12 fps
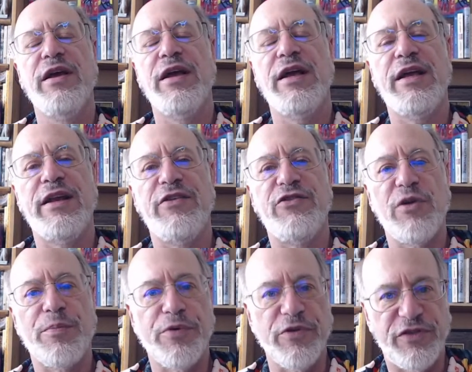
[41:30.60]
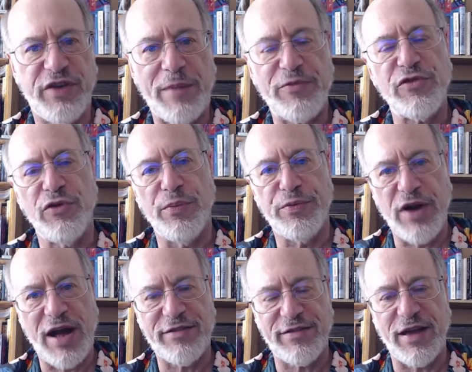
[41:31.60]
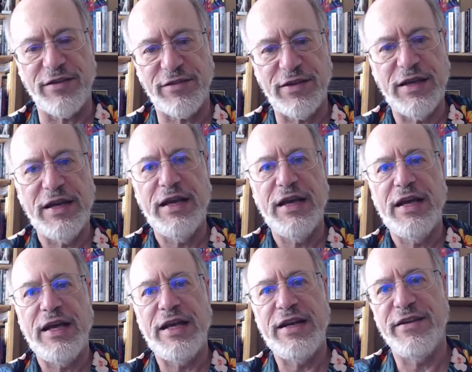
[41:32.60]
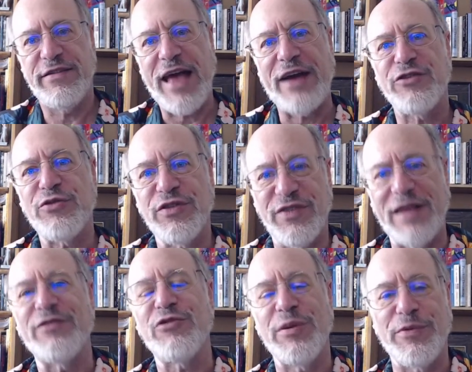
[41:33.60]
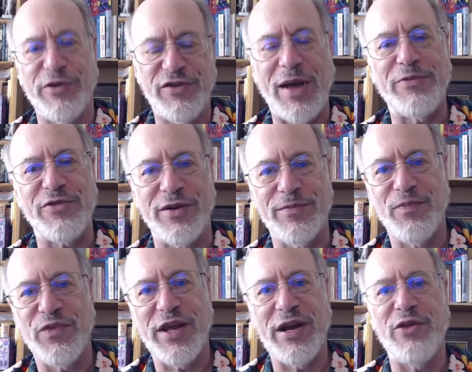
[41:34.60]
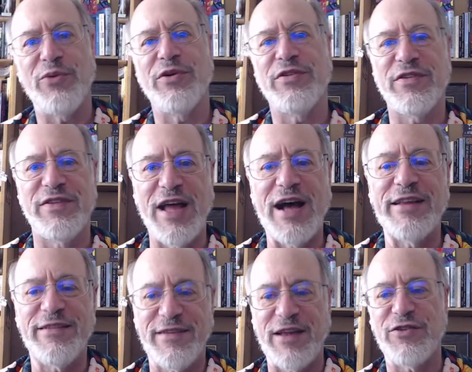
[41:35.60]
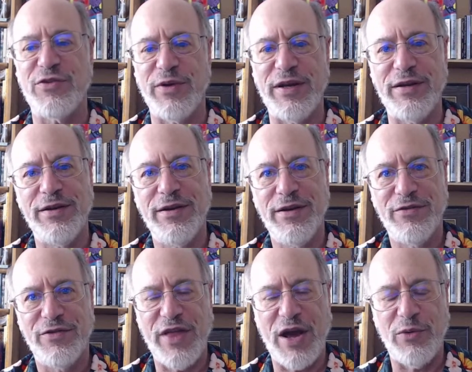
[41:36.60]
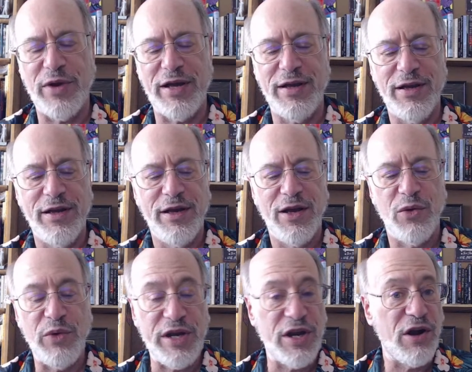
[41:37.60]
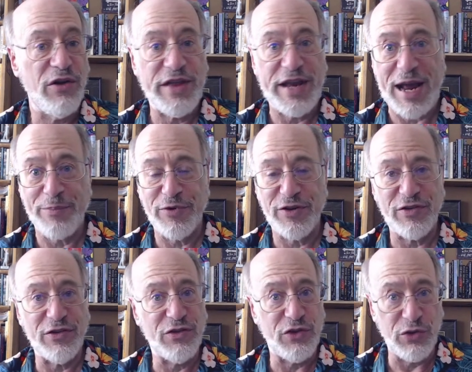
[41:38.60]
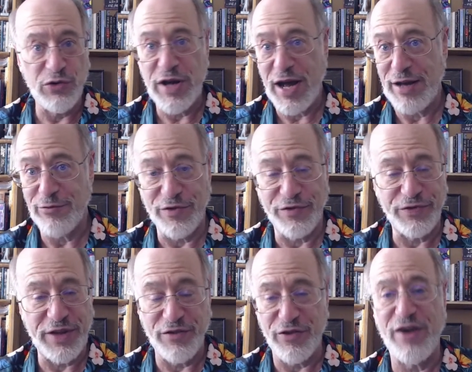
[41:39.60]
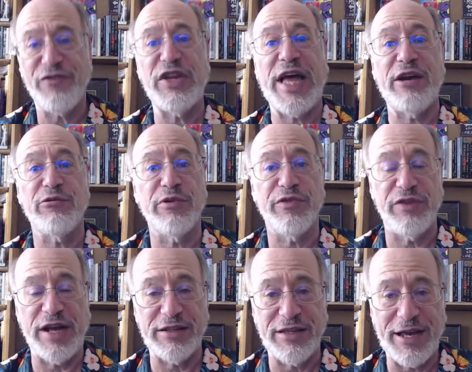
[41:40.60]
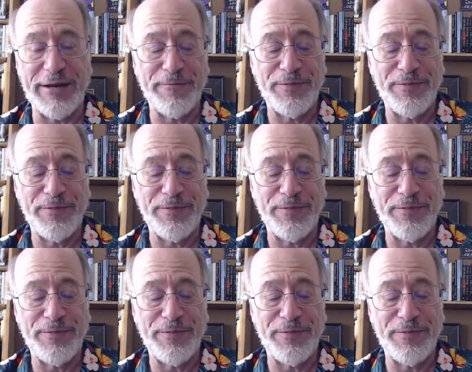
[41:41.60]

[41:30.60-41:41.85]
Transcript: It is your perceptual process. It is extrasensory perception. In other words, it's non-sensory for that way. We know that apparitions do not give off light or reflect light.